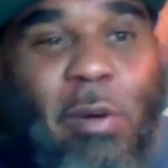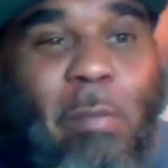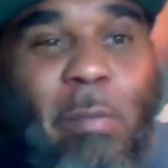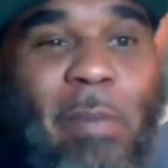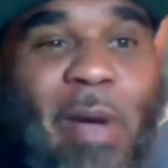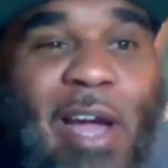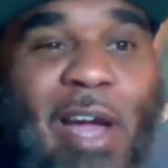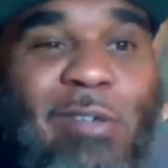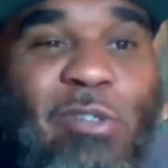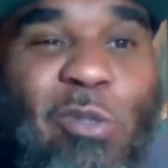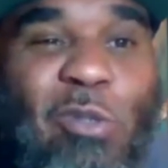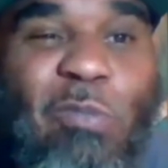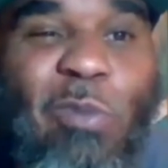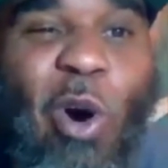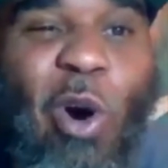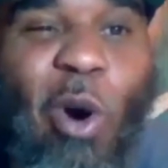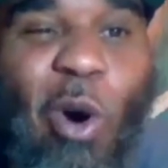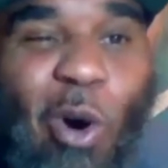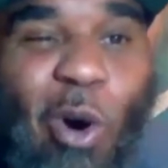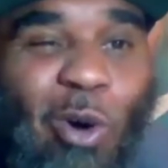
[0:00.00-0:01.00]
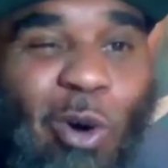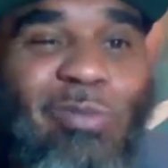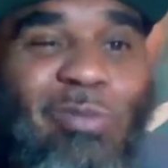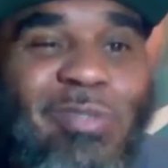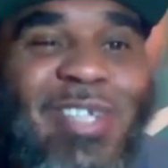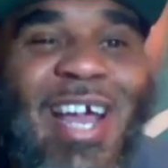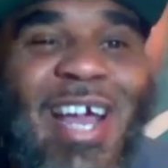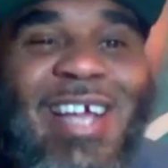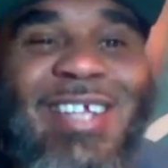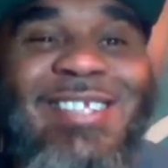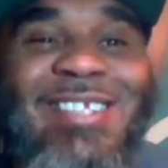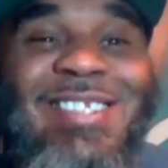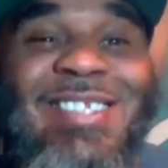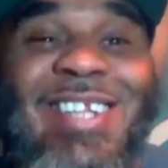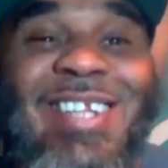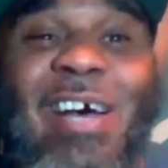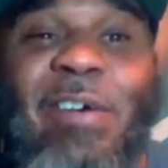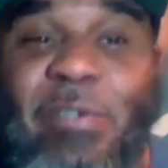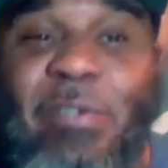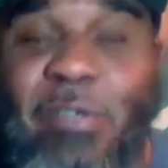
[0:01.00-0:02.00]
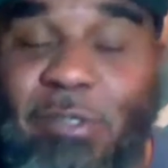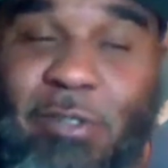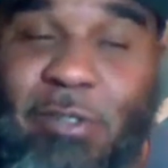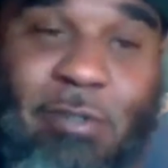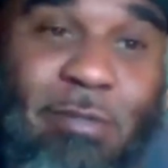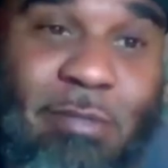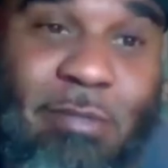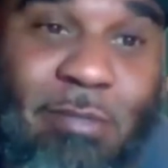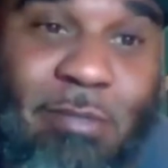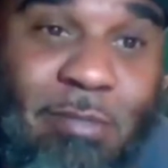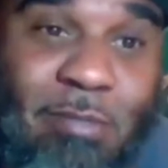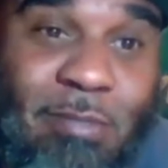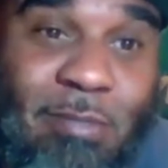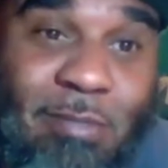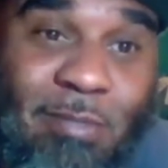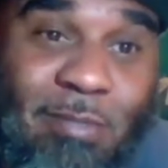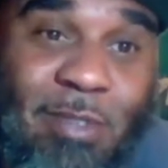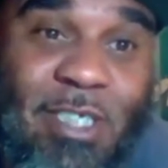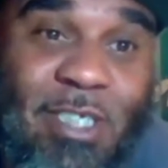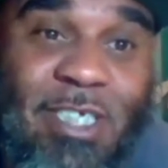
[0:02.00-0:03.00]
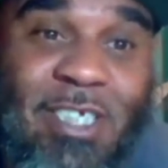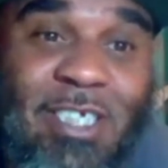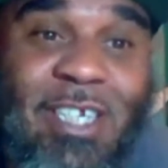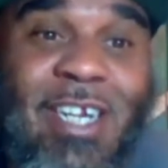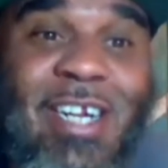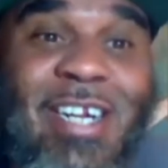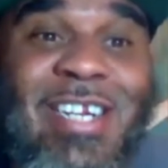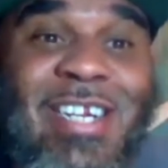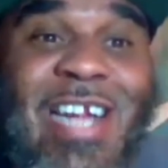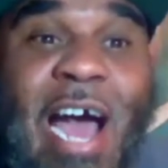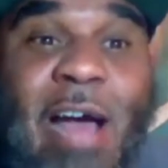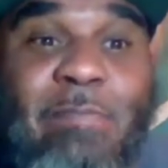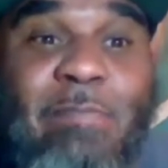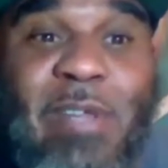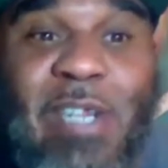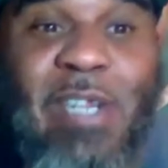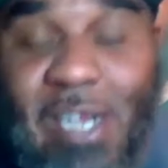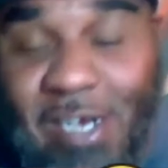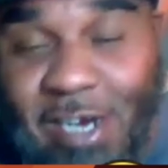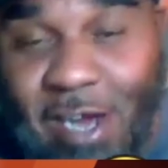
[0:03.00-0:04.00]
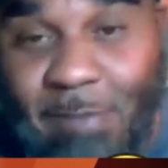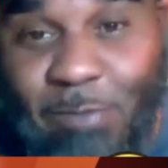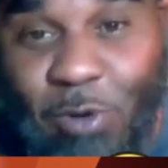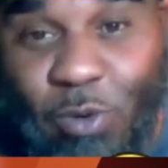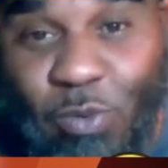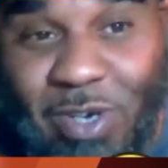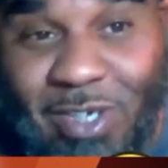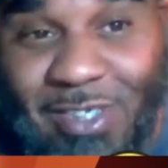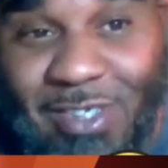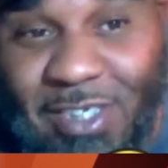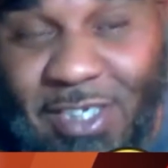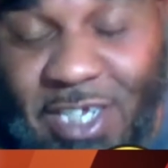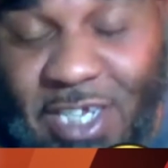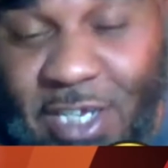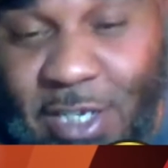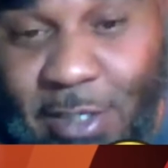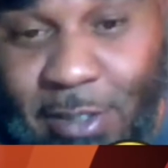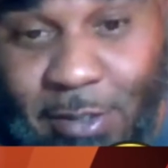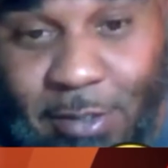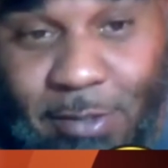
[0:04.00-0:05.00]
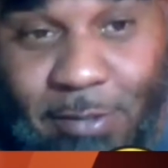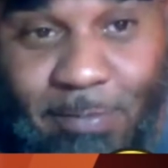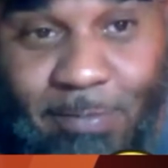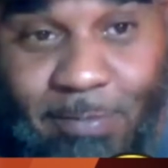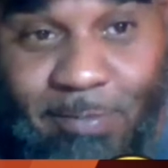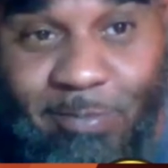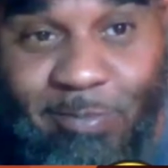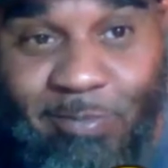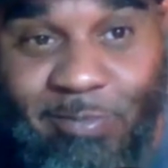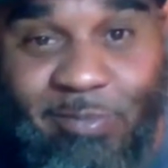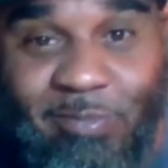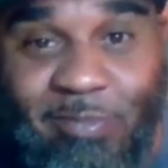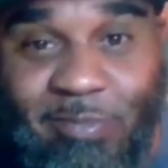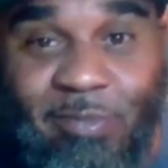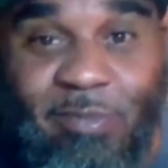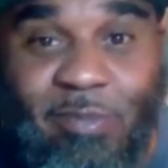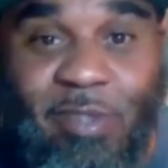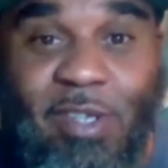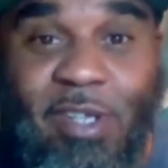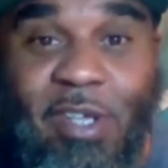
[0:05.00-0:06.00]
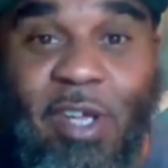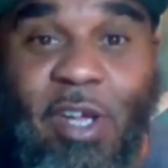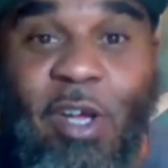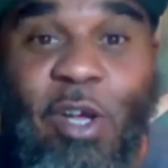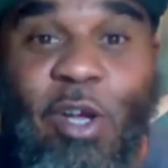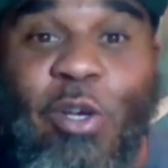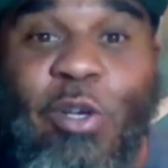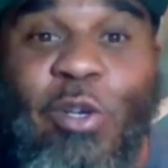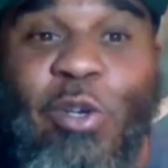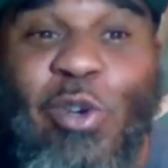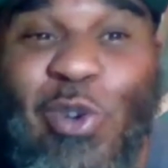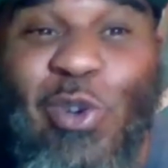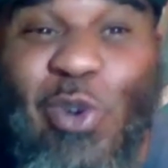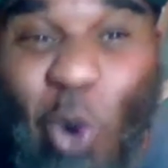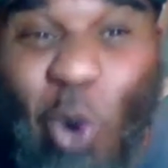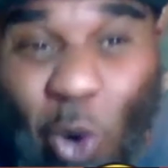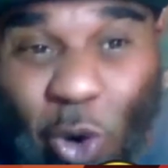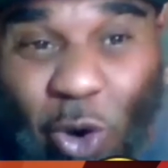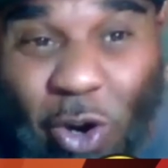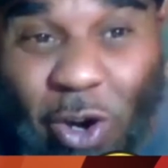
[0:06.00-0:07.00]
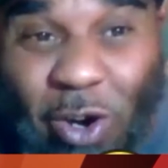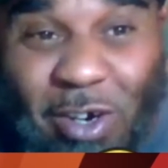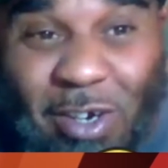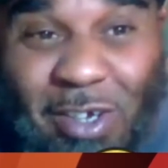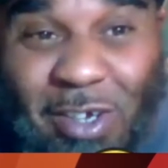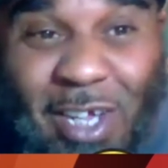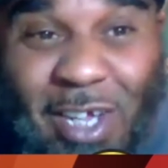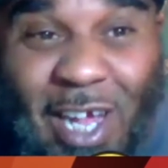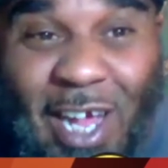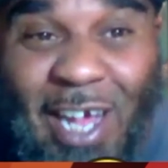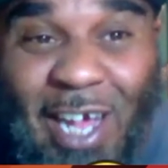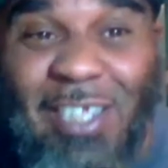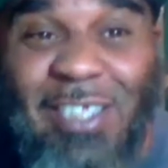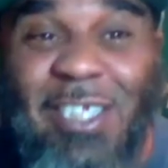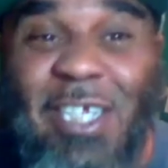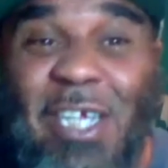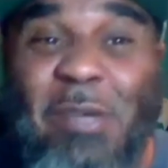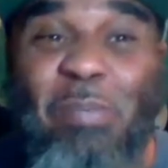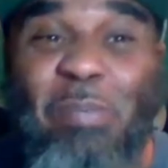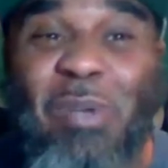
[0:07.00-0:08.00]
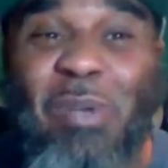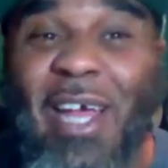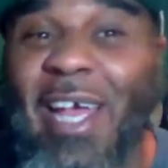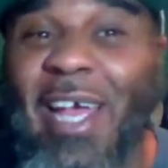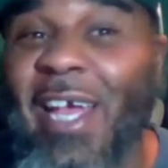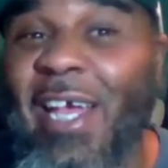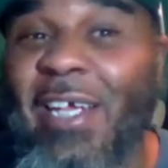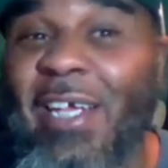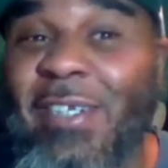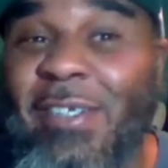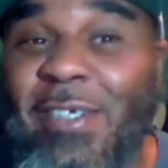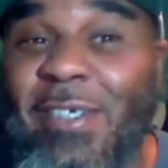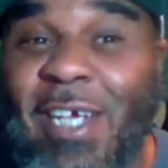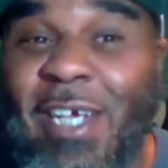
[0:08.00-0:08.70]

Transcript: Patrick Mahomes has never not been the number 1 seed, nor has he played